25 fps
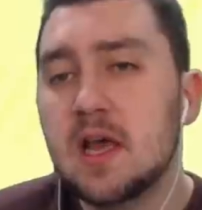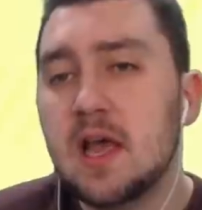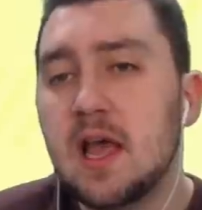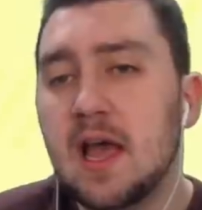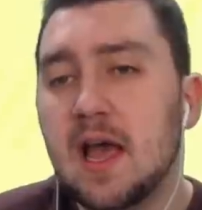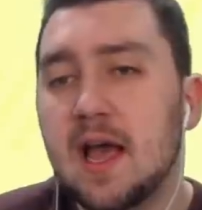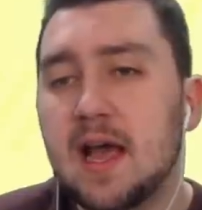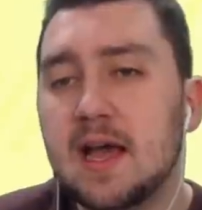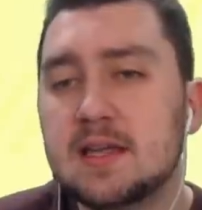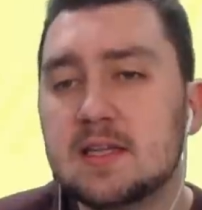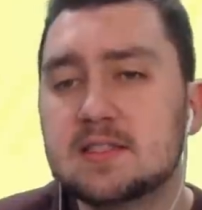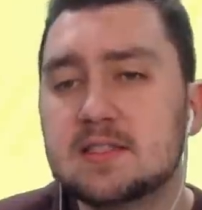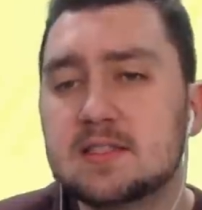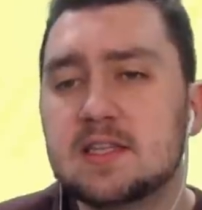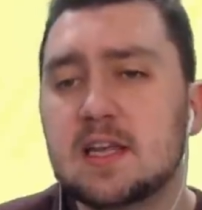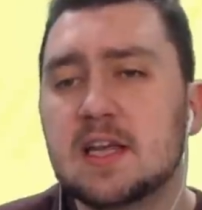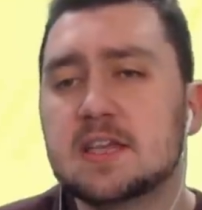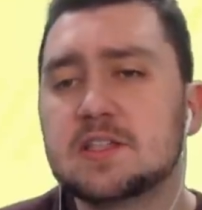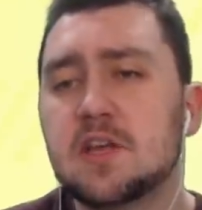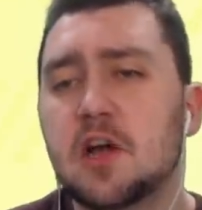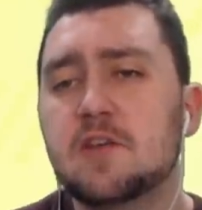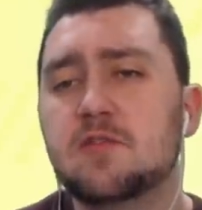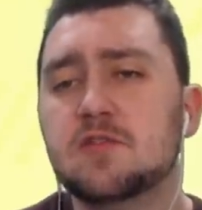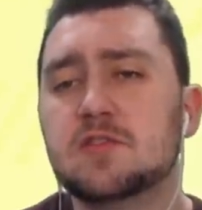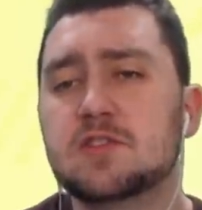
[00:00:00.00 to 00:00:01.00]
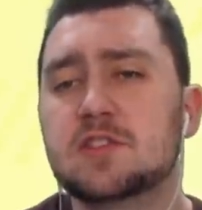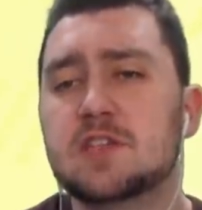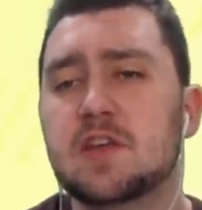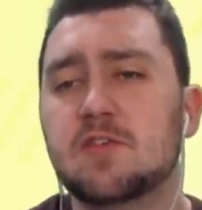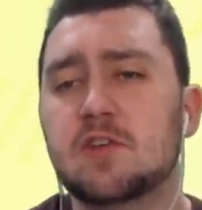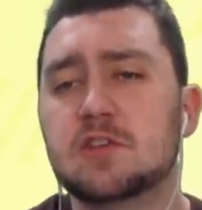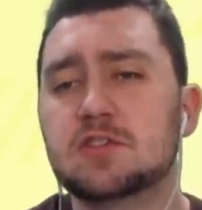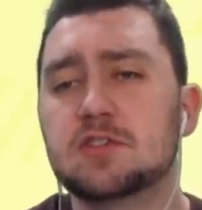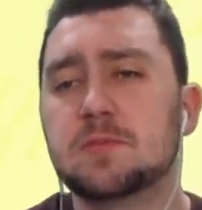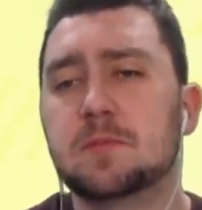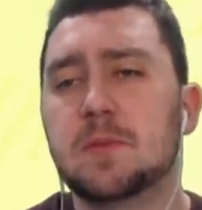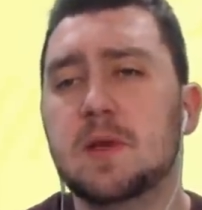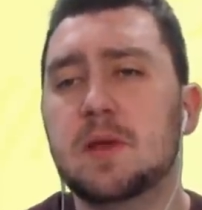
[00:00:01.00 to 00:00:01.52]
And he says, over
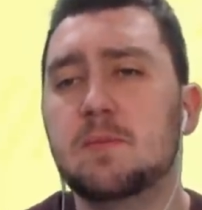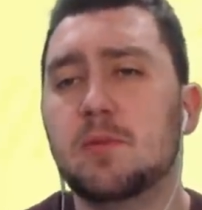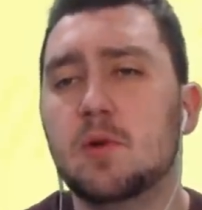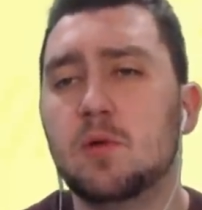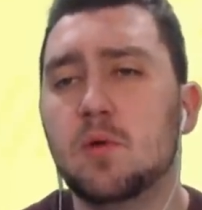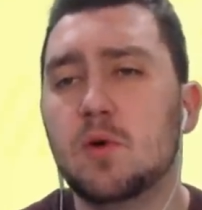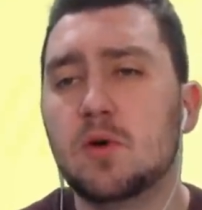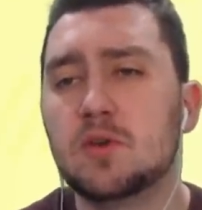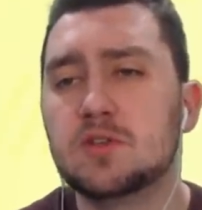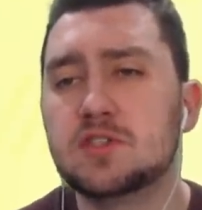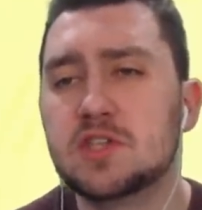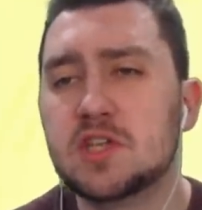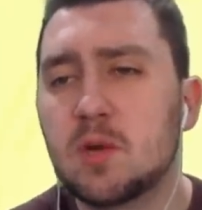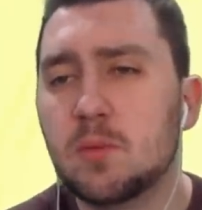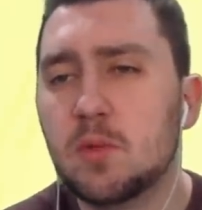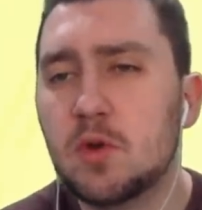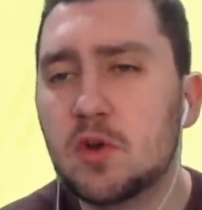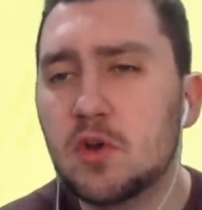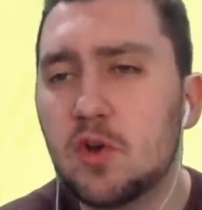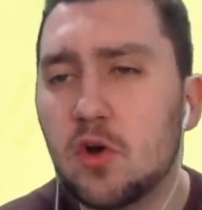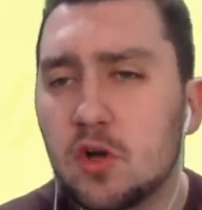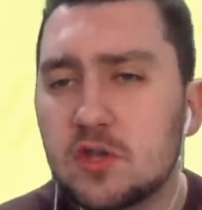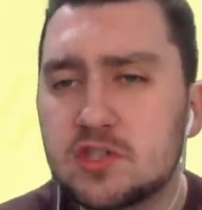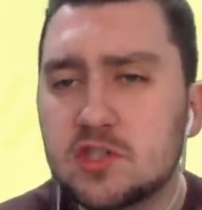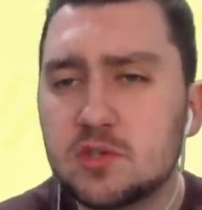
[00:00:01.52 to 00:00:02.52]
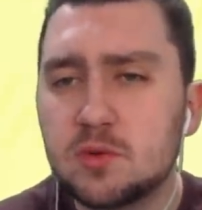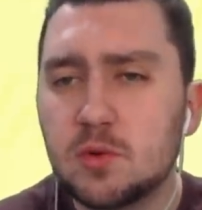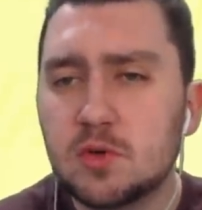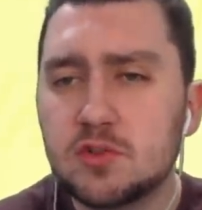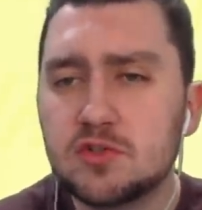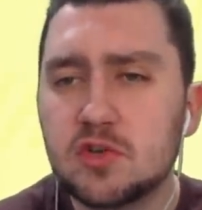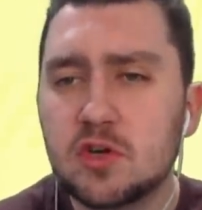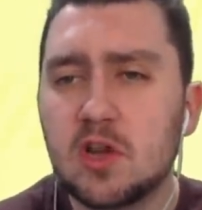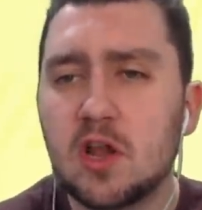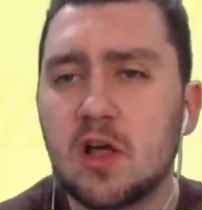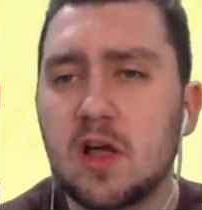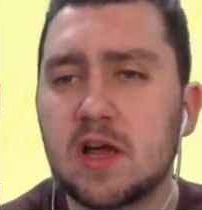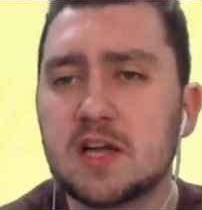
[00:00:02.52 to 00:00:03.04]
700 people are watching and we're not at
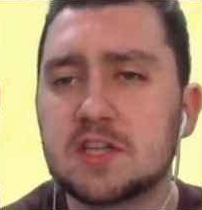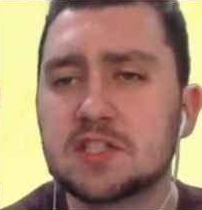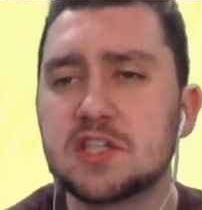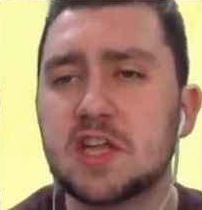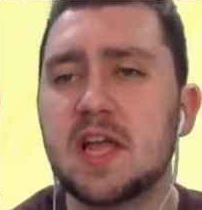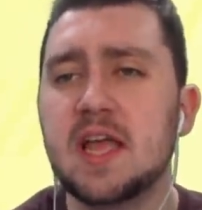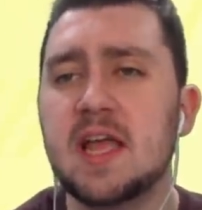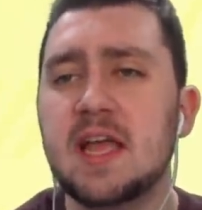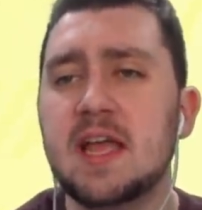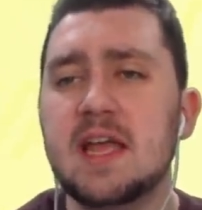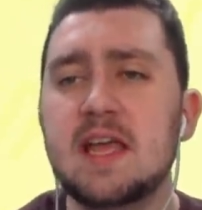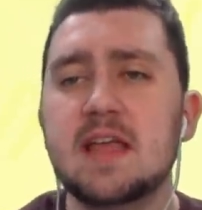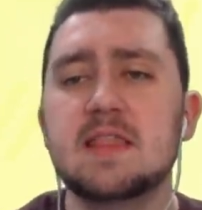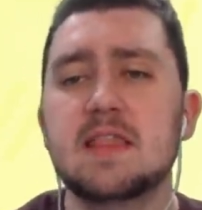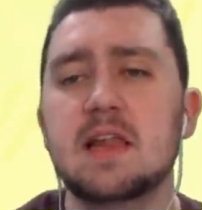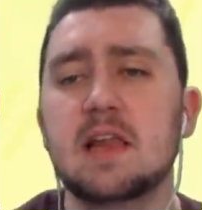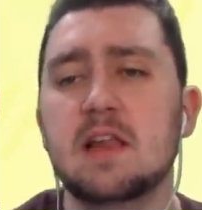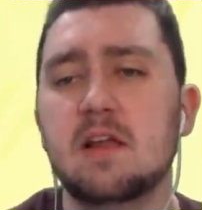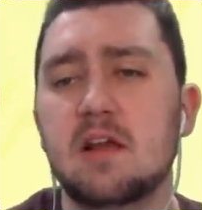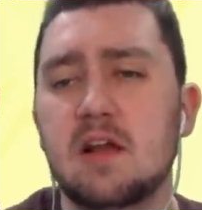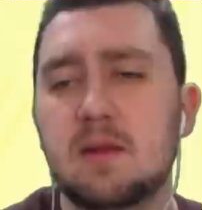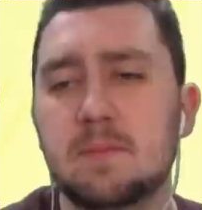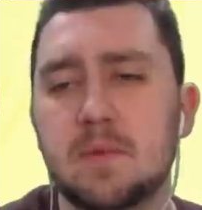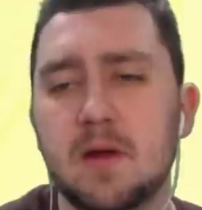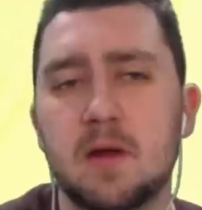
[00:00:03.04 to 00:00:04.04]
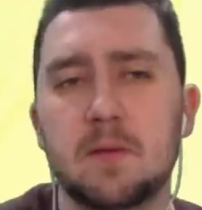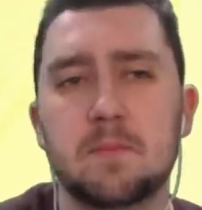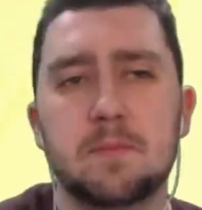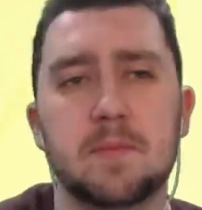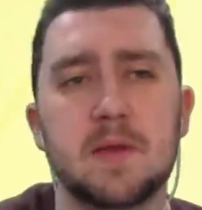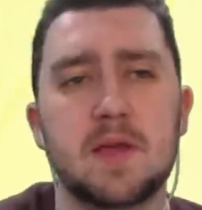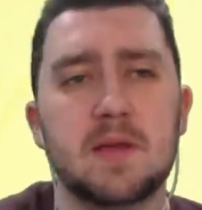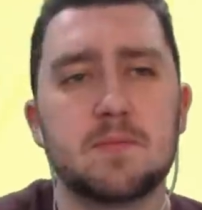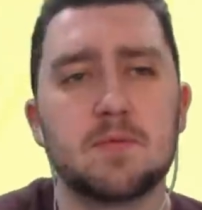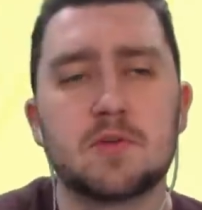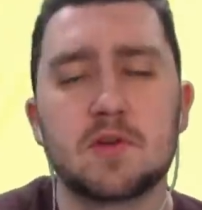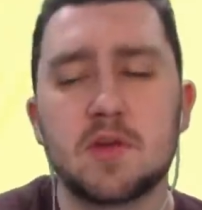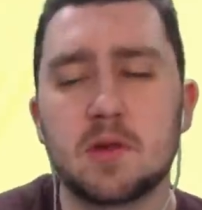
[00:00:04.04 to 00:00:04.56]
200 likes yet. Hit the like button,
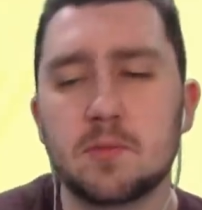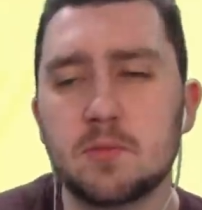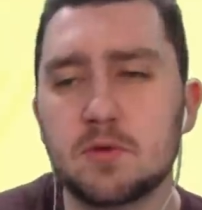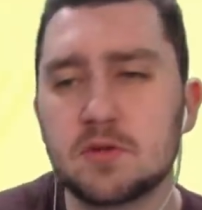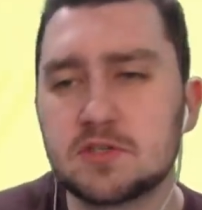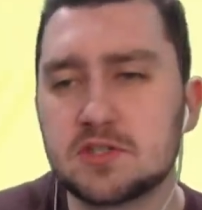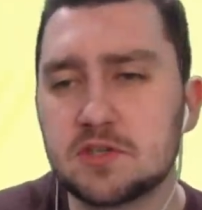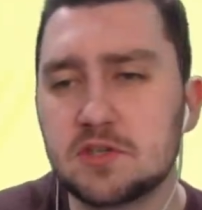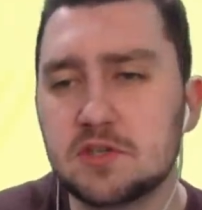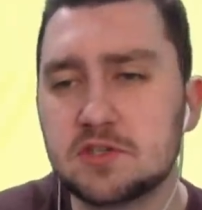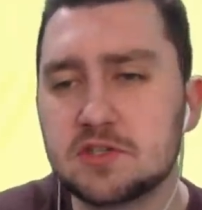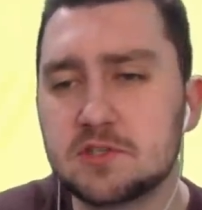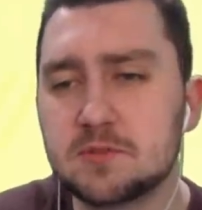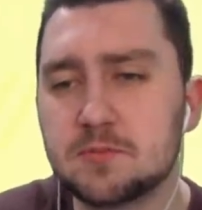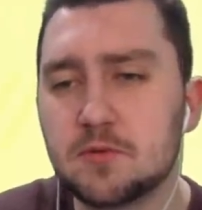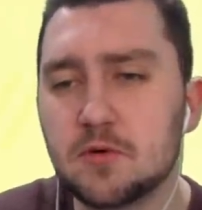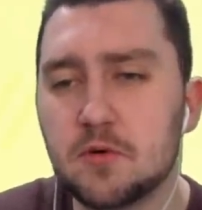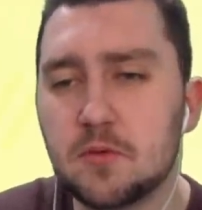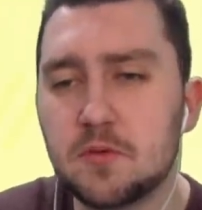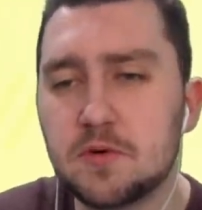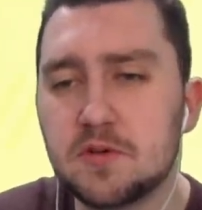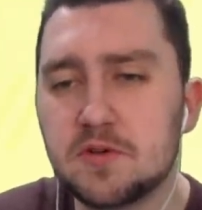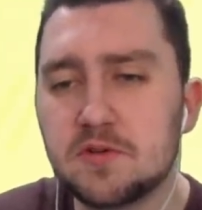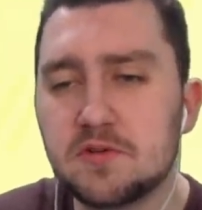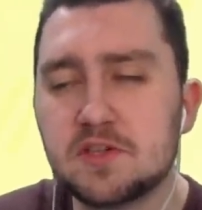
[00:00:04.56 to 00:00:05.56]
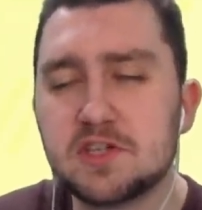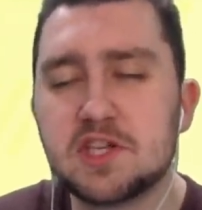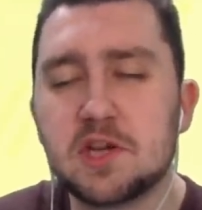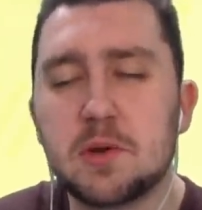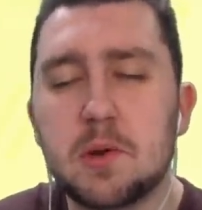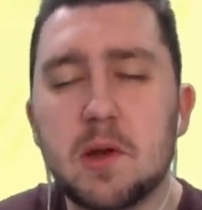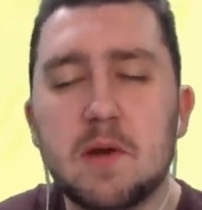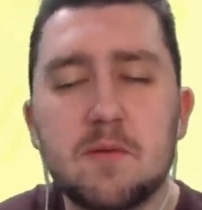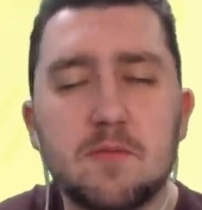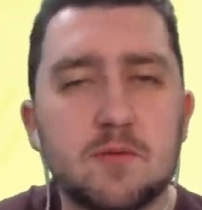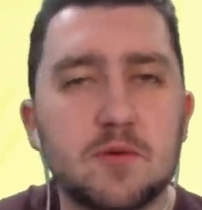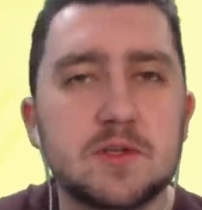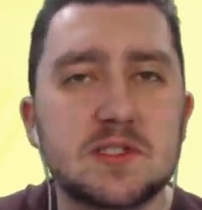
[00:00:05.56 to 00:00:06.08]
people. Come on, show your support. We do the show
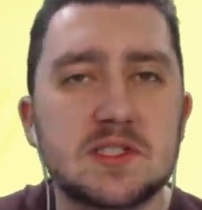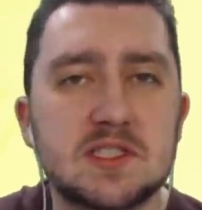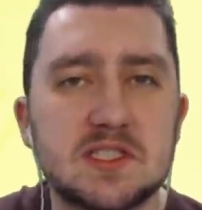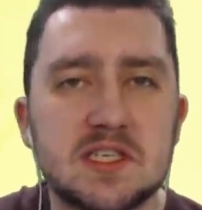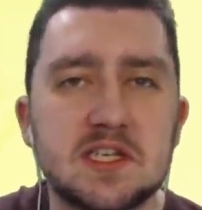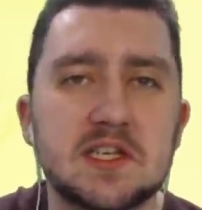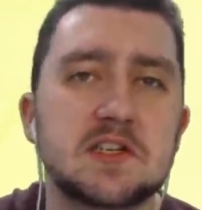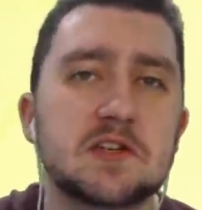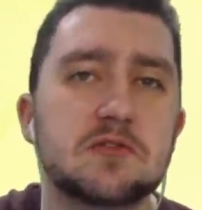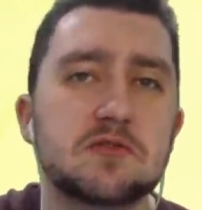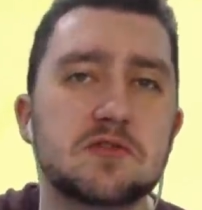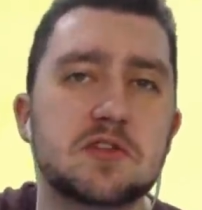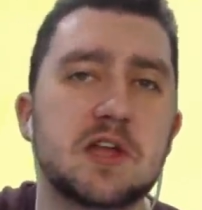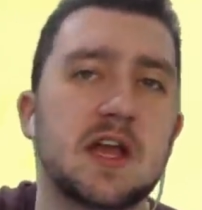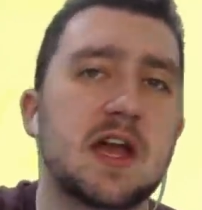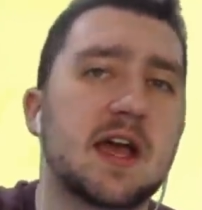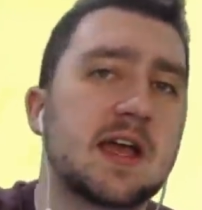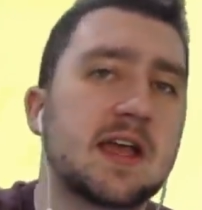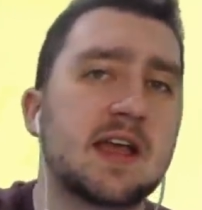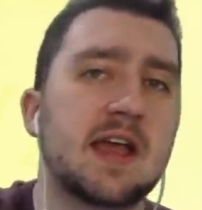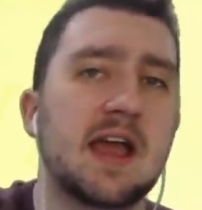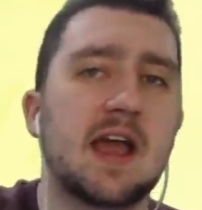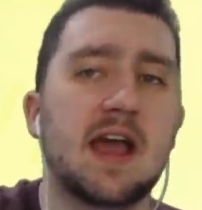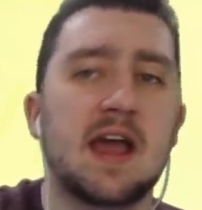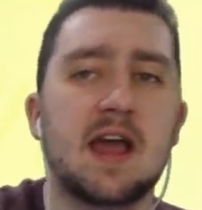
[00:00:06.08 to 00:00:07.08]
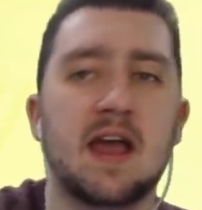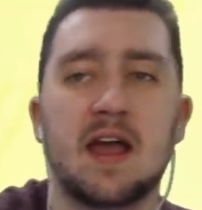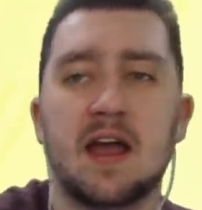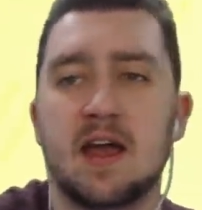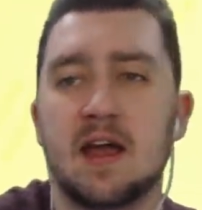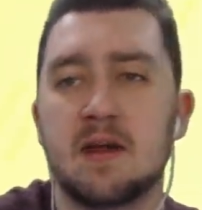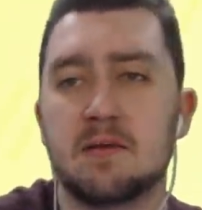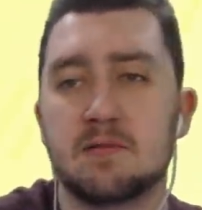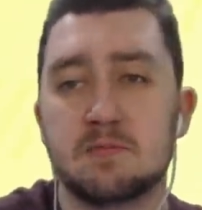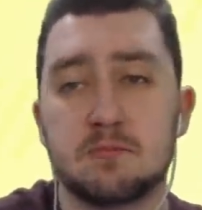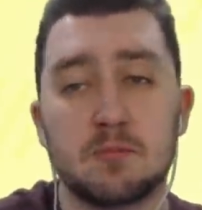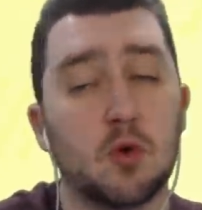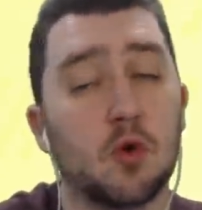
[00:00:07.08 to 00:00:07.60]
every single day,
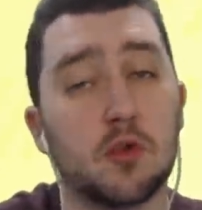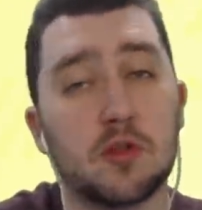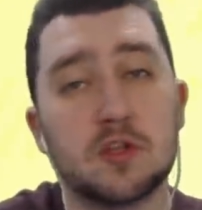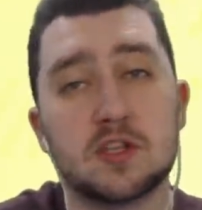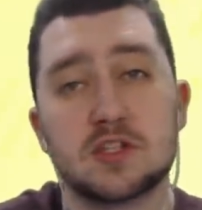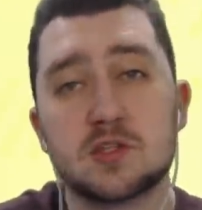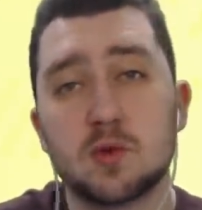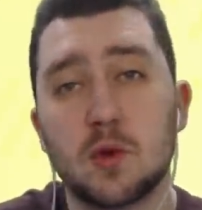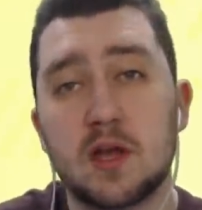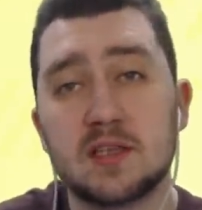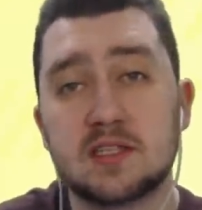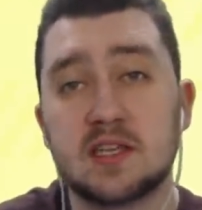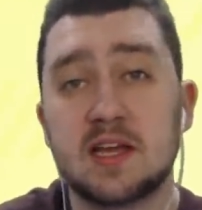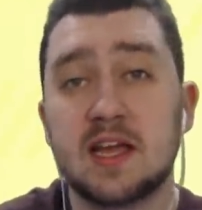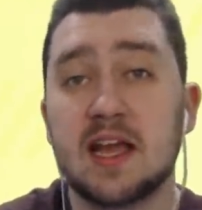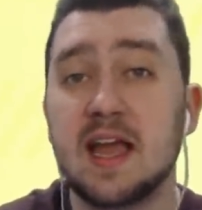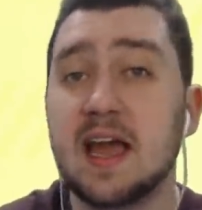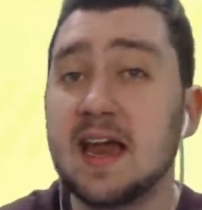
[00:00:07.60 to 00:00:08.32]
more than twice a day.